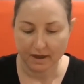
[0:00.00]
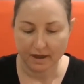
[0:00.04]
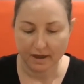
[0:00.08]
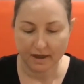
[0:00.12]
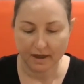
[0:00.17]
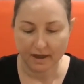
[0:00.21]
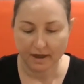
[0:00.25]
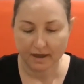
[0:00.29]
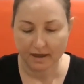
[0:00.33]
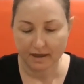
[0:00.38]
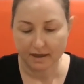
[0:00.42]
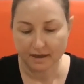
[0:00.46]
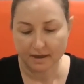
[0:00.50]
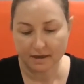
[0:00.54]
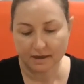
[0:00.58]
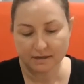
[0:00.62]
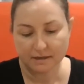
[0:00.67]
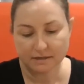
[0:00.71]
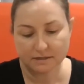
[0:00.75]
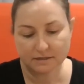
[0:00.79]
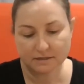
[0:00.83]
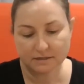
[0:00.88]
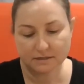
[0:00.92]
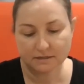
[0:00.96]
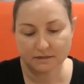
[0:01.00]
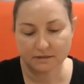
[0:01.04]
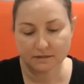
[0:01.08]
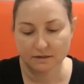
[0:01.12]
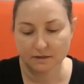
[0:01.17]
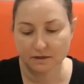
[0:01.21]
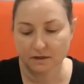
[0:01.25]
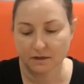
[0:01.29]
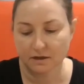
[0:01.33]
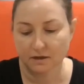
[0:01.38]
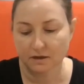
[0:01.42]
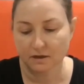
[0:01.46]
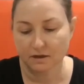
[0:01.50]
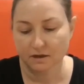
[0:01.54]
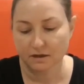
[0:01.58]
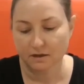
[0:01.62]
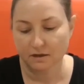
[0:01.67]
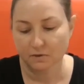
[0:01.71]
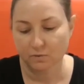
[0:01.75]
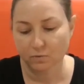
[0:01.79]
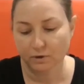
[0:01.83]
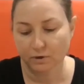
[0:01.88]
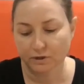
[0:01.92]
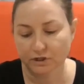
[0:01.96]
and
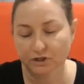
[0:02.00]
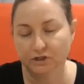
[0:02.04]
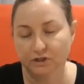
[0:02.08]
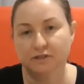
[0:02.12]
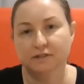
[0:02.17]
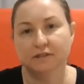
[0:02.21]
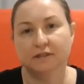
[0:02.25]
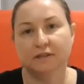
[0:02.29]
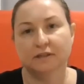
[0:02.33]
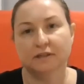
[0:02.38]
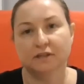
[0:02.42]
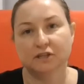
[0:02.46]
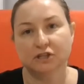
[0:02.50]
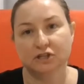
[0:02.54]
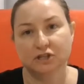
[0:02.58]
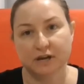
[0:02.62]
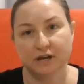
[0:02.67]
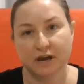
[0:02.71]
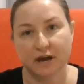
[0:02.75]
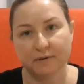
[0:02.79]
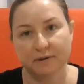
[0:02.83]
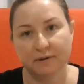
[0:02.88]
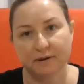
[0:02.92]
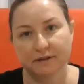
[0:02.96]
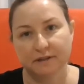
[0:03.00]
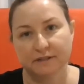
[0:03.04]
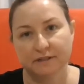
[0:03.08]
when you use it in the shower